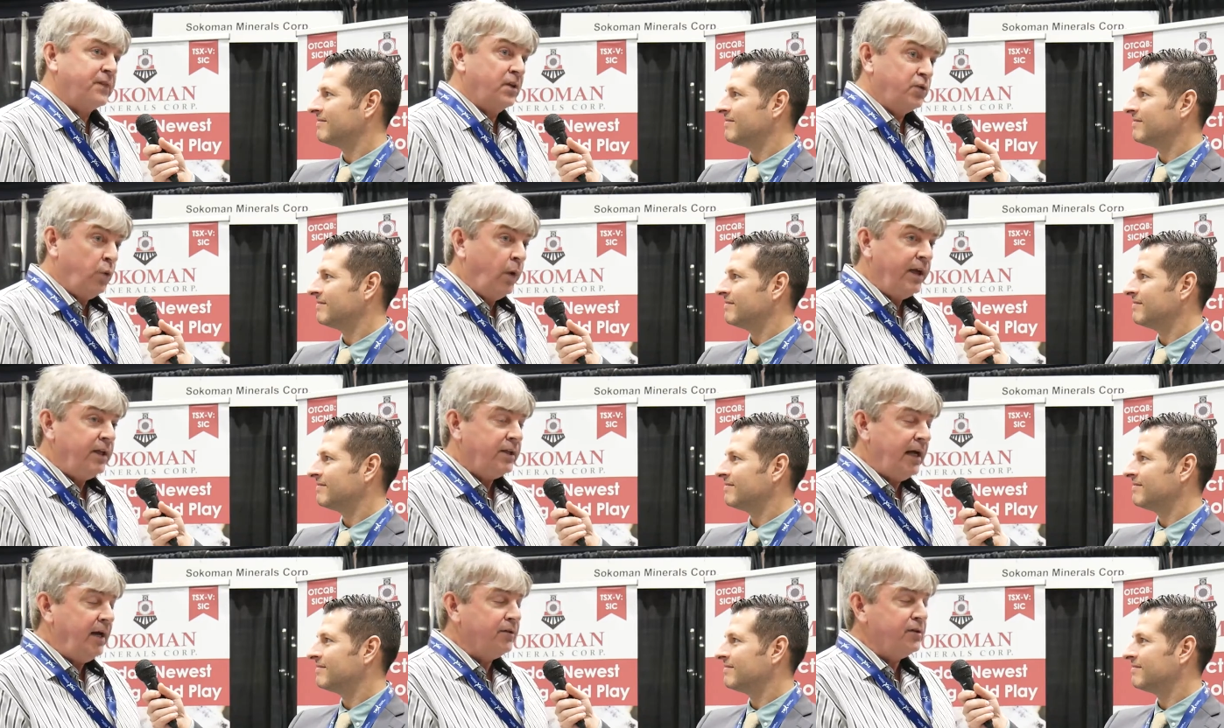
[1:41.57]

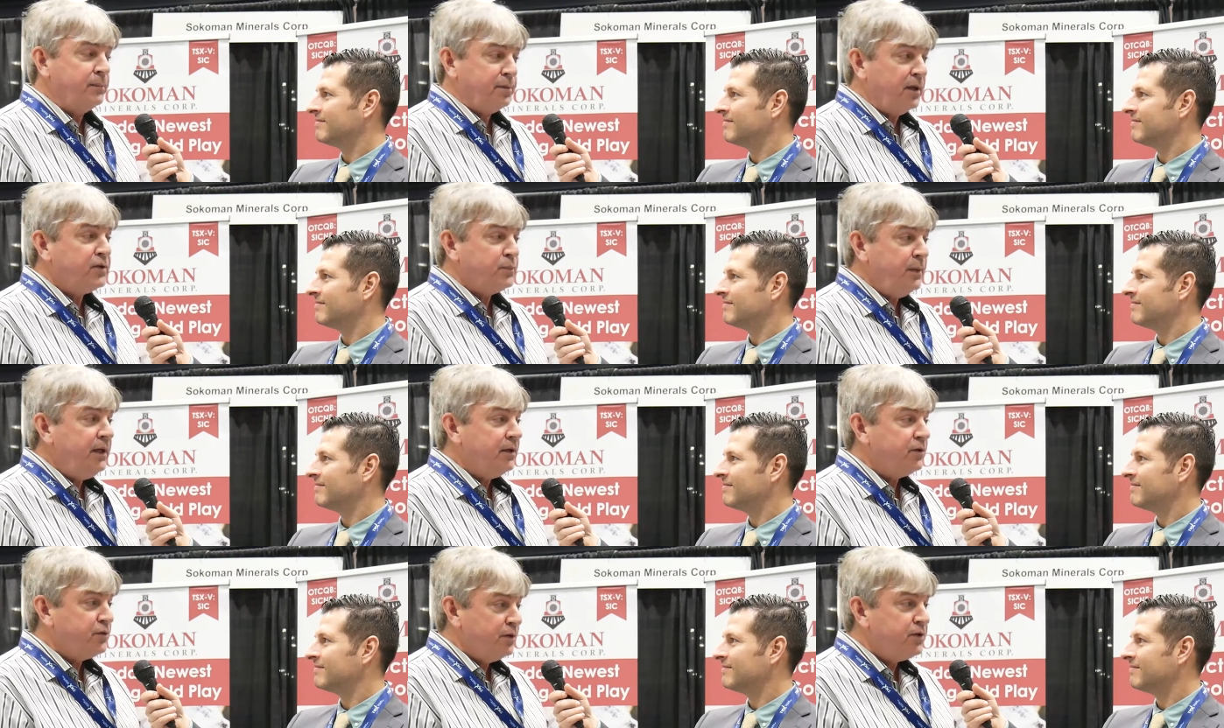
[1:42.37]
Speaker 1: 20,000 plus
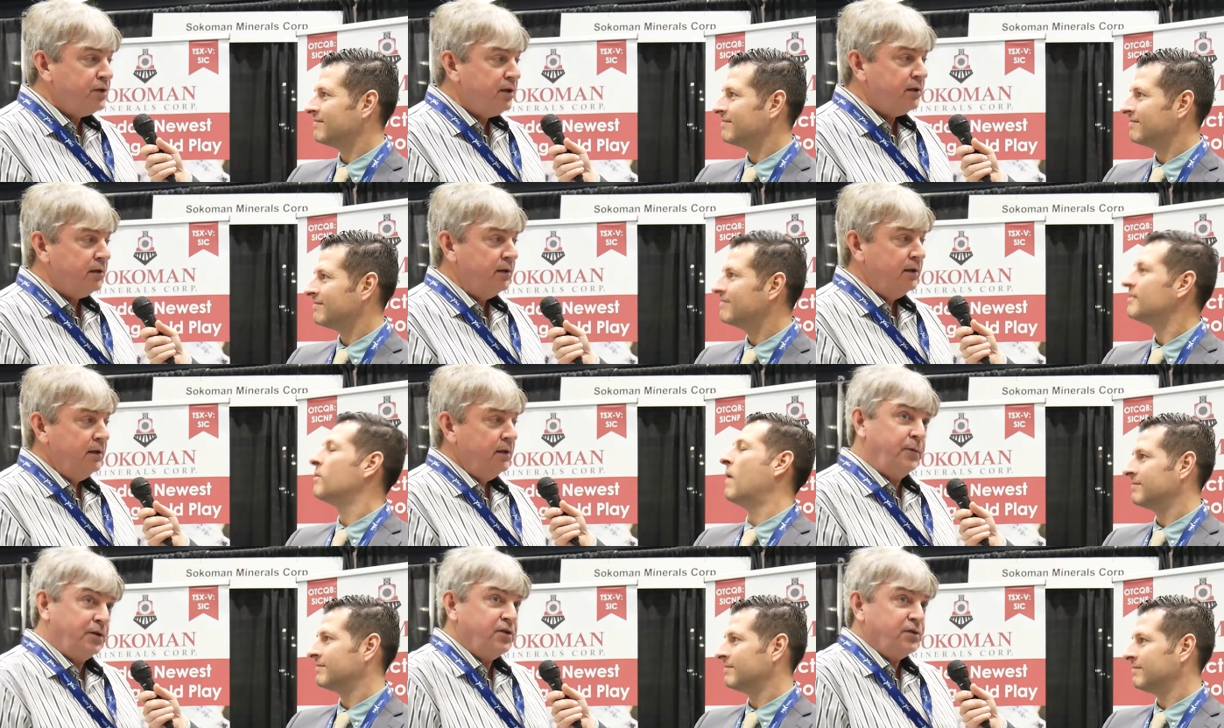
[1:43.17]
meters this year,
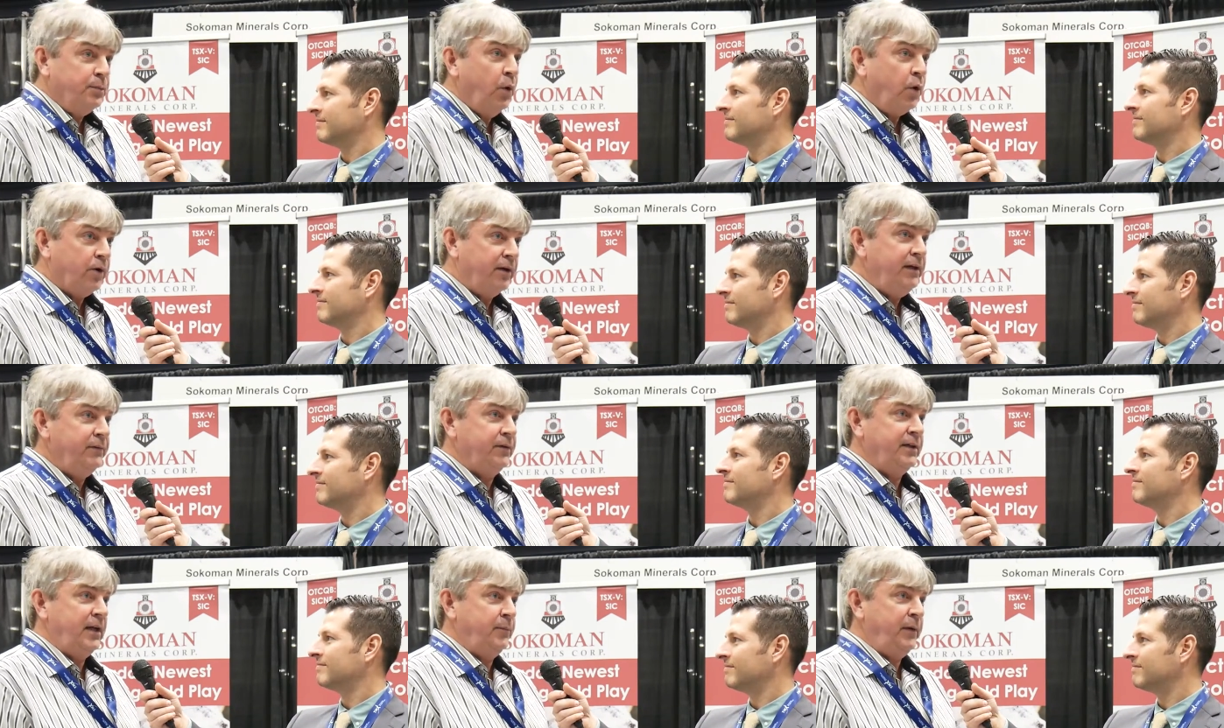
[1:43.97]
which is more
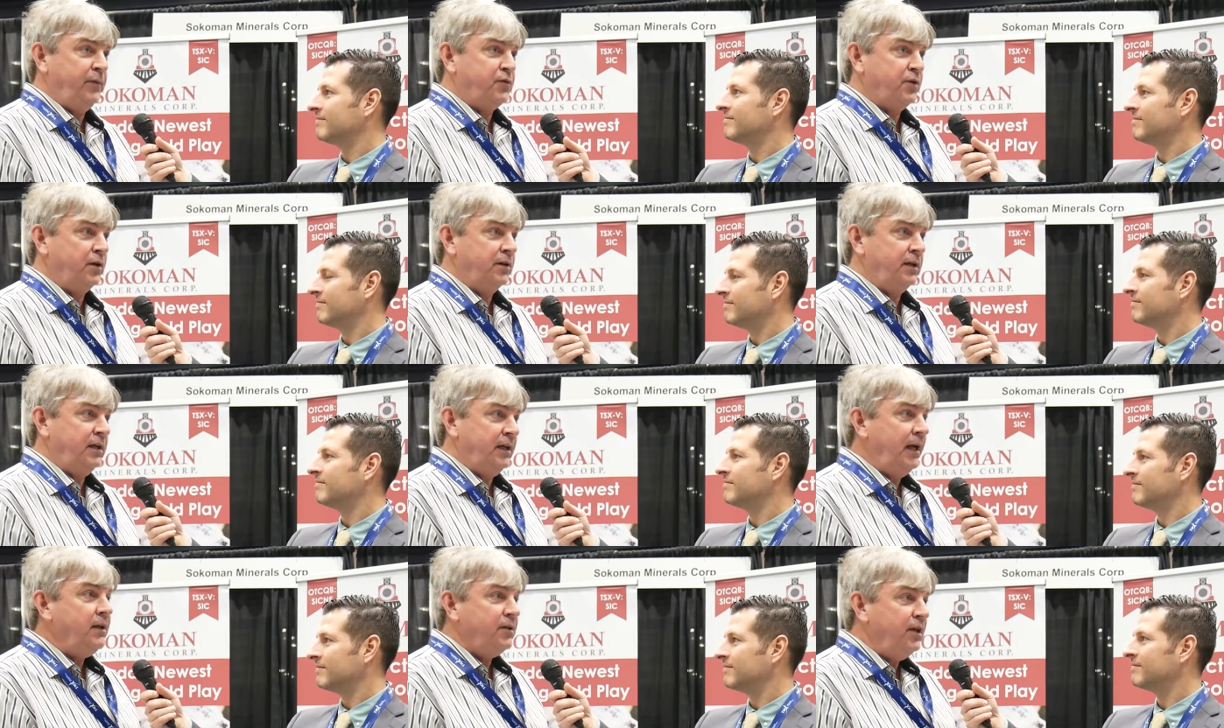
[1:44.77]
even than we've drilled in the
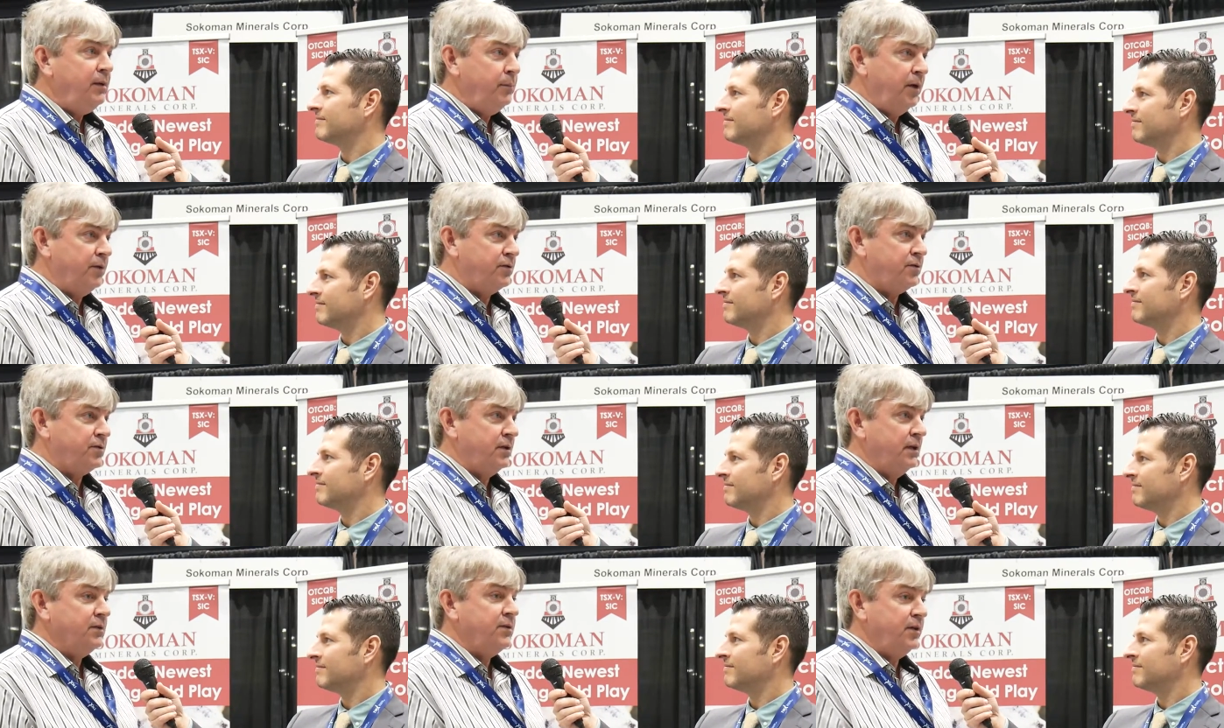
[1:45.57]
18 months
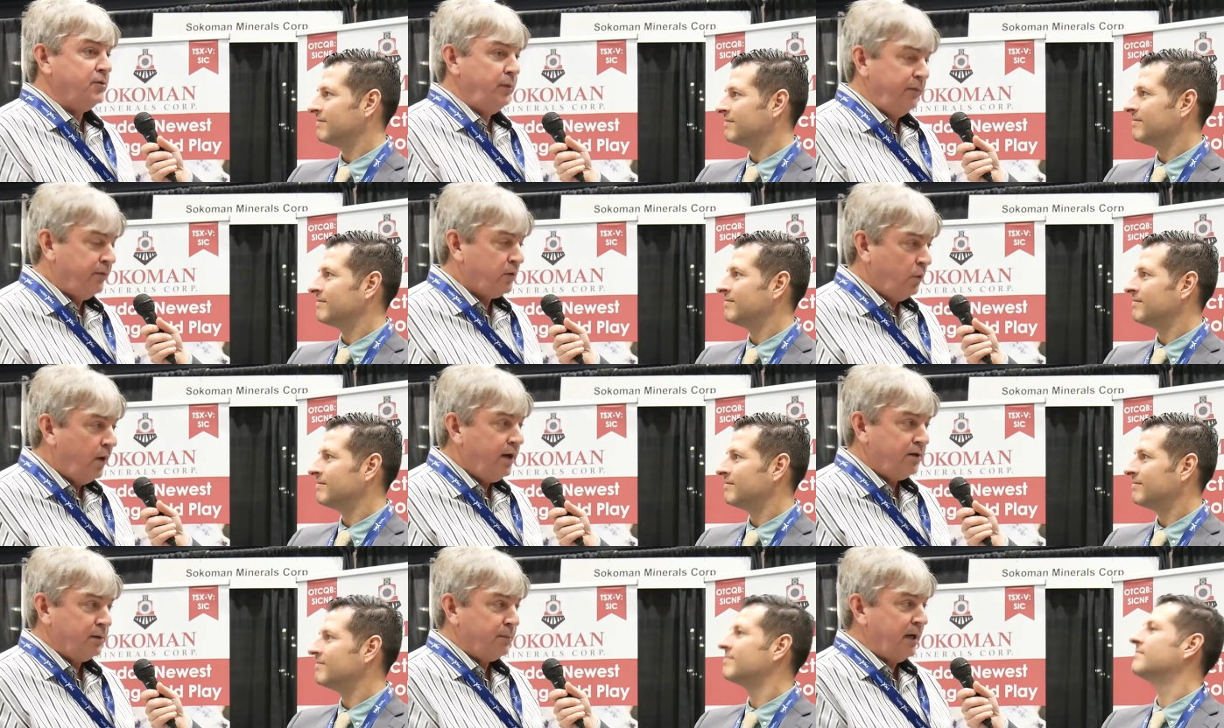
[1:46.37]
since we've
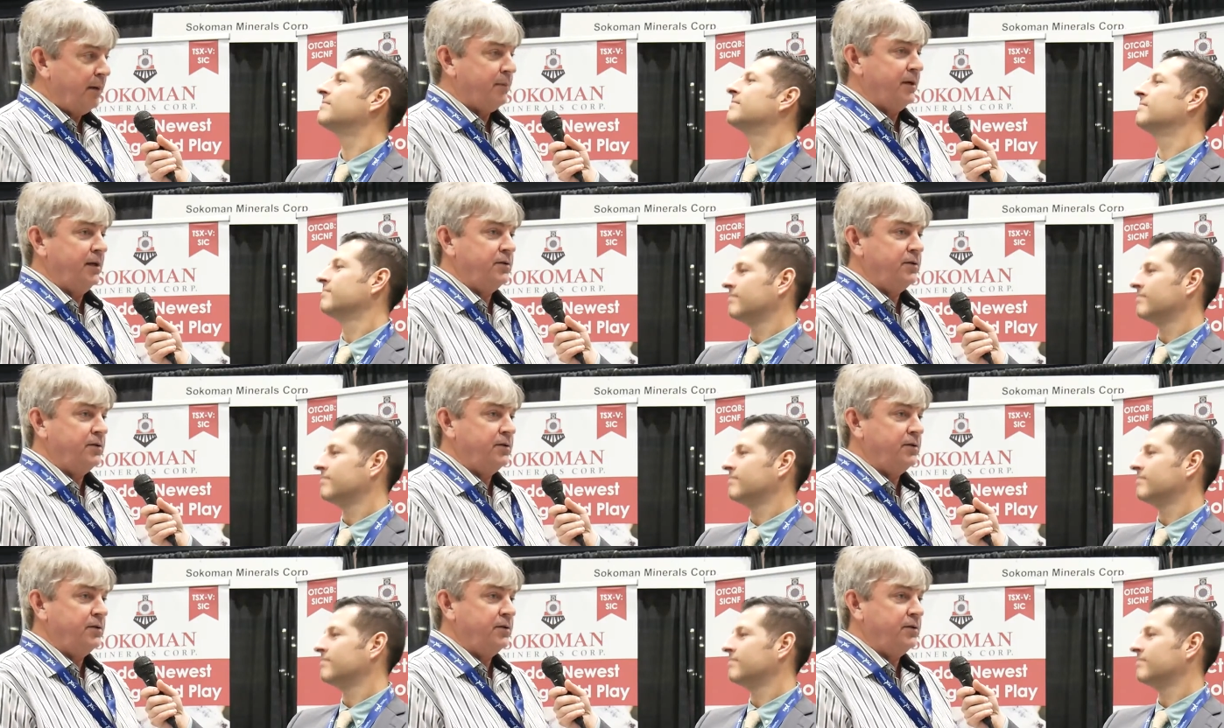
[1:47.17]
acquired the property.